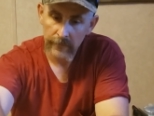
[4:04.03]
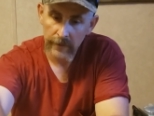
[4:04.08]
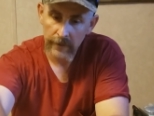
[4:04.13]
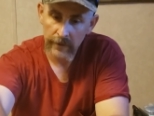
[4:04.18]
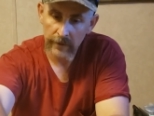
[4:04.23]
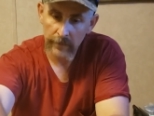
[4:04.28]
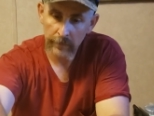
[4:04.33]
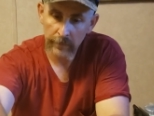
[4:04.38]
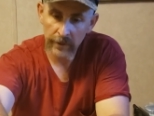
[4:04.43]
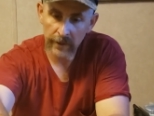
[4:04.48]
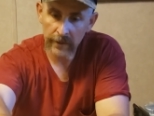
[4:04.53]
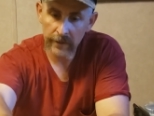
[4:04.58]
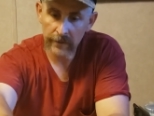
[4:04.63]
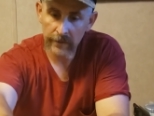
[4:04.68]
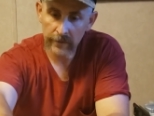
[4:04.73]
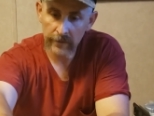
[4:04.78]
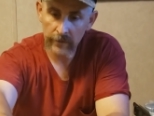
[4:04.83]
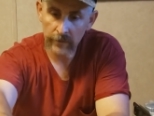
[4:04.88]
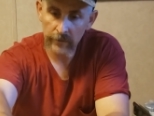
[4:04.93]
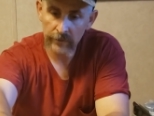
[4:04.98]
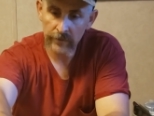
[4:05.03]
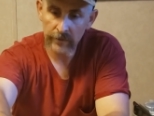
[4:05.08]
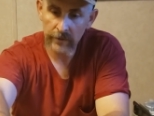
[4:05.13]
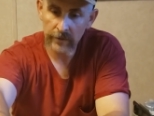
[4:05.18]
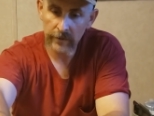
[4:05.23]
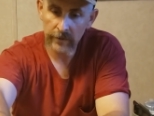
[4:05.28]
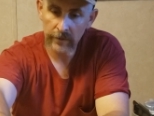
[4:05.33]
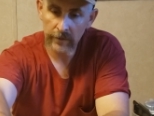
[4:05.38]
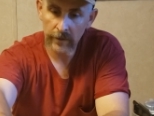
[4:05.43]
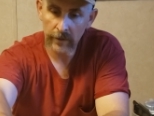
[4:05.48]
and the pin that goes into
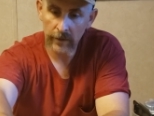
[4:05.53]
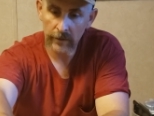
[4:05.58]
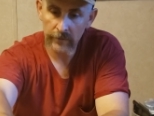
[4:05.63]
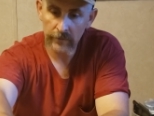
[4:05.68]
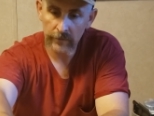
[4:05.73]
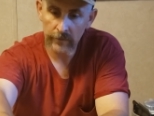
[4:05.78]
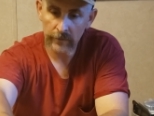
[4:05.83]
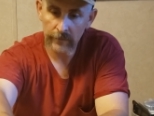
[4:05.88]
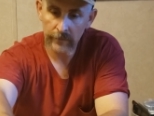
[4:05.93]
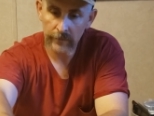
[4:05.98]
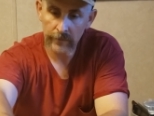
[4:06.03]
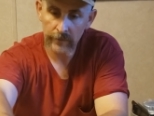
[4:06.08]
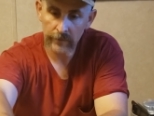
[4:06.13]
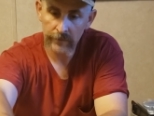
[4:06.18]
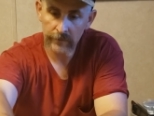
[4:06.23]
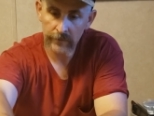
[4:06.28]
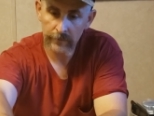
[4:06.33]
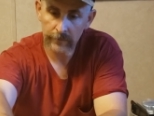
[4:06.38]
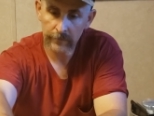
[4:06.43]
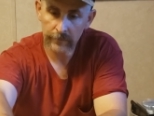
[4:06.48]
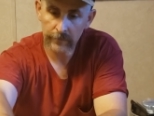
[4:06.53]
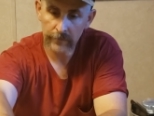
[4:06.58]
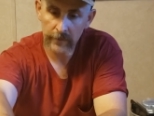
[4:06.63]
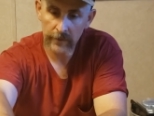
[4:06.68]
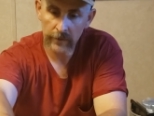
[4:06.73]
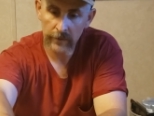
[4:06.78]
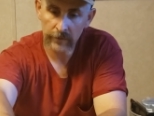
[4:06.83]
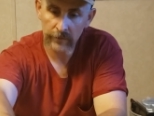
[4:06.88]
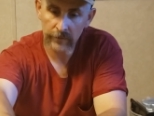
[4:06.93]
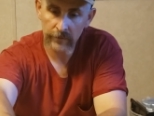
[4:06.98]
the nozzle that
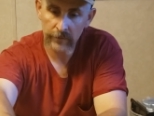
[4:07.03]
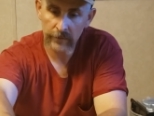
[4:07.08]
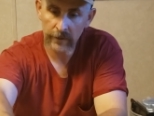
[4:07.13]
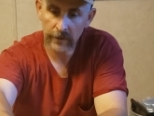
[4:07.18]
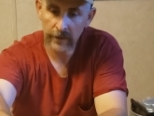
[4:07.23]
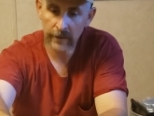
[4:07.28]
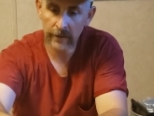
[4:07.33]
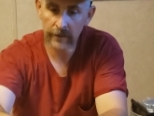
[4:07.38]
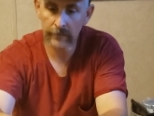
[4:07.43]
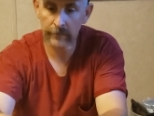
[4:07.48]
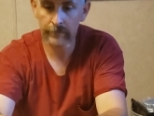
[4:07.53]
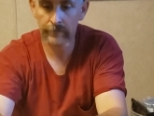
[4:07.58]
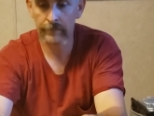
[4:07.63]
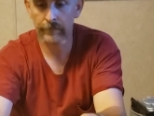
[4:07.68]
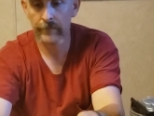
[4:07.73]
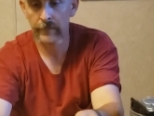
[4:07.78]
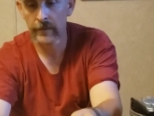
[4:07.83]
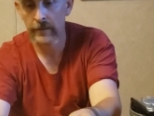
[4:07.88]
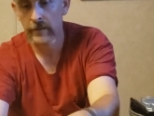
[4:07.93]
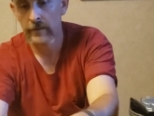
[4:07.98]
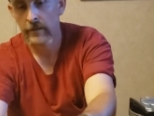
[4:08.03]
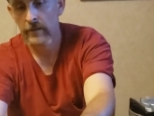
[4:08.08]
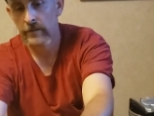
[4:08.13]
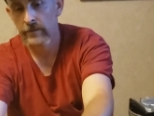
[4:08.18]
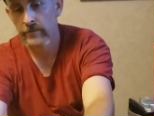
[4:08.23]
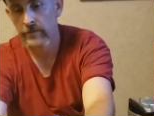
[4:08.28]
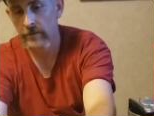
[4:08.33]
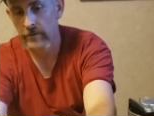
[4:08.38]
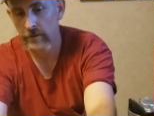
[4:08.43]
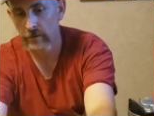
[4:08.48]
goes through the head.
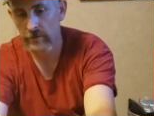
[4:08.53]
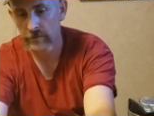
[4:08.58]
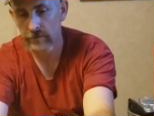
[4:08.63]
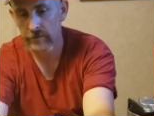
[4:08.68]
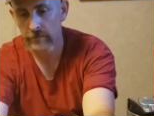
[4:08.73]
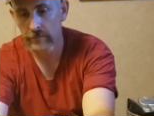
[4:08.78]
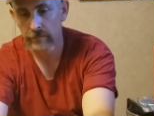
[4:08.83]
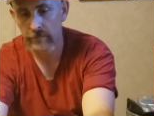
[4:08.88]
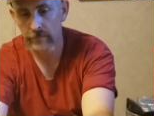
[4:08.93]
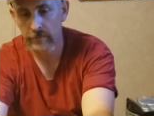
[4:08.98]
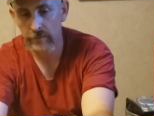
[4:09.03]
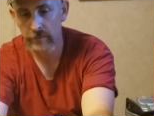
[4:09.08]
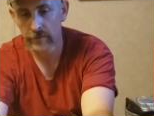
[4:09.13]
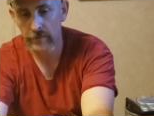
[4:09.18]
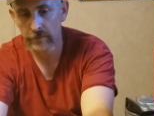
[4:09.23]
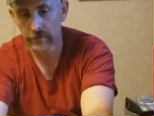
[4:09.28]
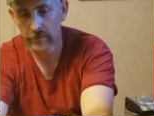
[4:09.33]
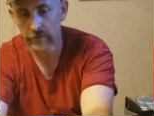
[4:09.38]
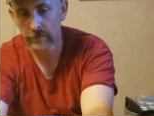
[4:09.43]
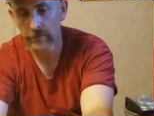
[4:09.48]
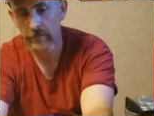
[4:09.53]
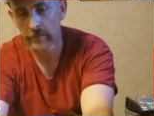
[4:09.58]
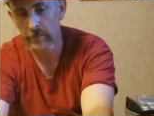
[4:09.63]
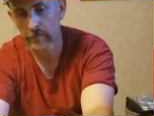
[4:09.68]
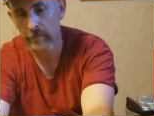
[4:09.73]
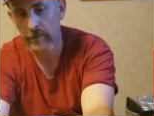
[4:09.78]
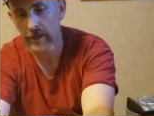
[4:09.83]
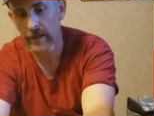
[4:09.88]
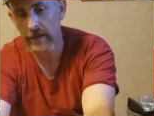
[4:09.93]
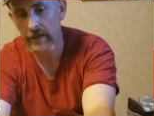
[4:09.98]
So it goes through and through from the
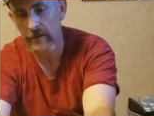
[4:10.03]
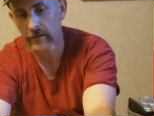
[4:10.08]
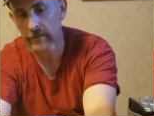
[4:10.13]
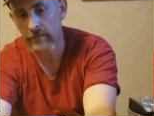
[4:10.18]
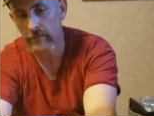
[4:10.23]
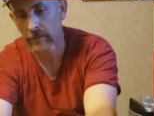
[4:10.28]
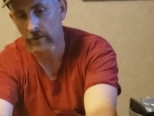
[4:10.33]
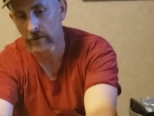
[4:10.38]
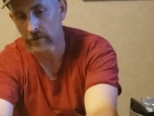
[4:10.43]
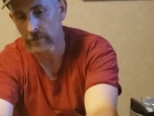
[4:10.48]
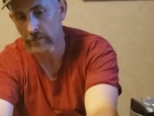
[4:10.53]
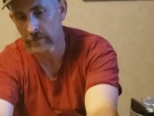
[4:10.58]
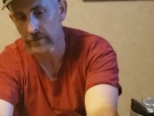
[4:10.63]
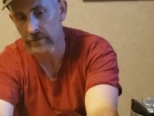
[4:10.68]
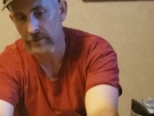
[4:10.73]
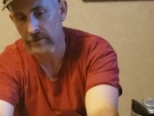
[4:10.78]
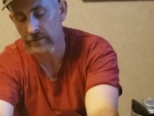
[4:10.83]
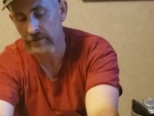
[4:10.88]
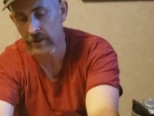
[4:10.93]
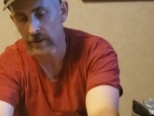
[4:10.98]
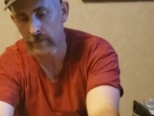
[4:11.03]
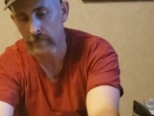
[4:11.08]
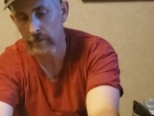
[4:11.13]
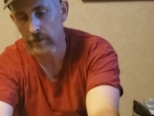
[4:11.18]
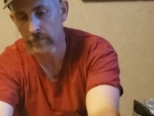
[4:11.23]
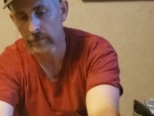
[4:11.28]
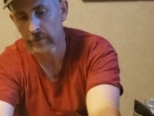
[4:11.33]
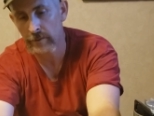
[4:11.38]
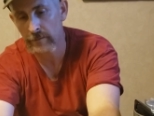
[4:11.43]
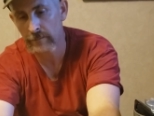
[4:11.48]
back all the way to the top
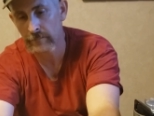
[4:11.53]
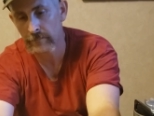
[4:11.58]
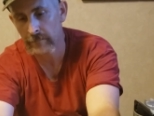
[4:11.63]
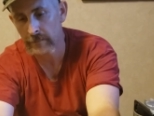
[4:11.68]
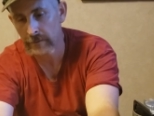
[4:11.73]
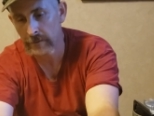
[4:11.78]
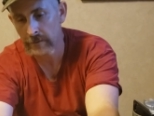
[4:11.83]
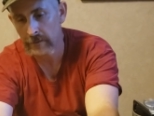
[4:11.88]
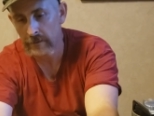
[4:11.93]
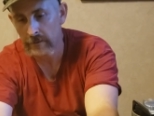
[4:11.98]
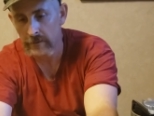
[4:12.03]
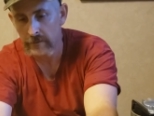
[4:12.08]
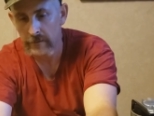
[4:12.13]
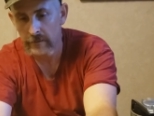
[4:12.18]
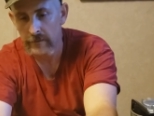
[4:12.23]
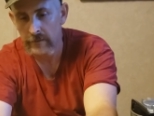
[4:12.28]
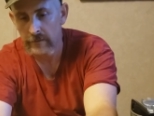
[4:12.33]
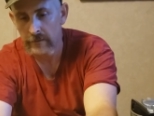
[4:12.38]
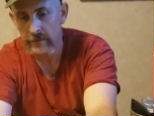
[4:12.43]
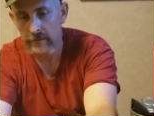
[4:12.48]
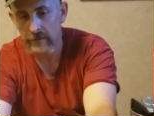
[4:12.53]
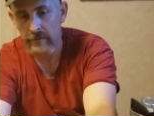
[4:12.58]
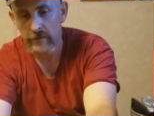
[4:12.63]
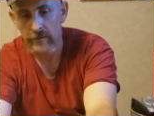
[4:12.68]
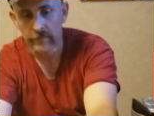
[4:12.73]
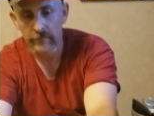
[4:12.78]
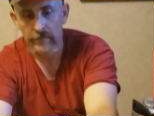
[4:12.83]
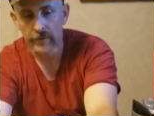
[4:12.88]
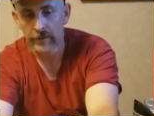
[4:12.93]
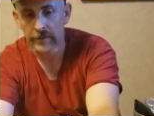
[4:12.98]
up here.
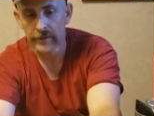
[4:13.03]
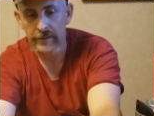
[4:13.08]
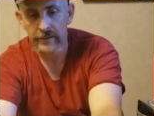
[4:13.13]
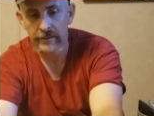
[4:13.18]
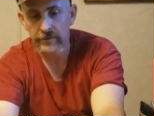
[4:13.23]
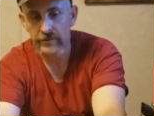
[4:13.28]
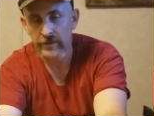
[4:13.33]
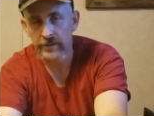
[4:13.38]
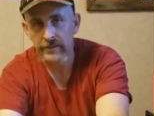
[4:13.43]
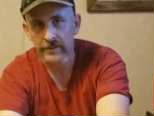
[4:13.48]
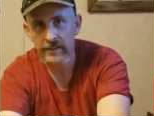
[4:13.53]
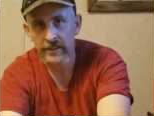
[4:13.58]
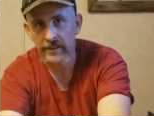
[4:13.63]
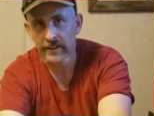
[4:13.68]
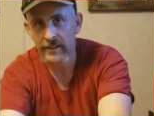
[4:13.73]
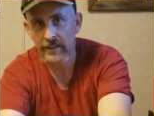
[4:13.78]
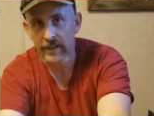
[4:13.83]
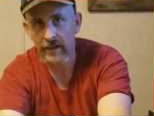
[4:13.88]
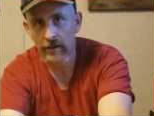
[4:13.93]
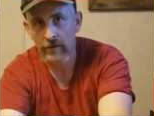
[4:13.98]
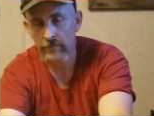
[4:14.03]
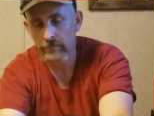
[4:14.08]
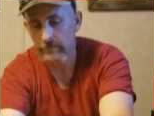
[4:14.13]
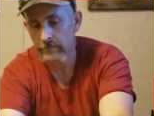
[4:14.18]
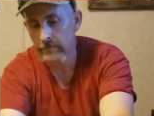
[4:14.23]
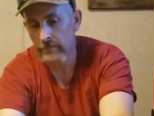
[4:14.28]
Very easy to take out.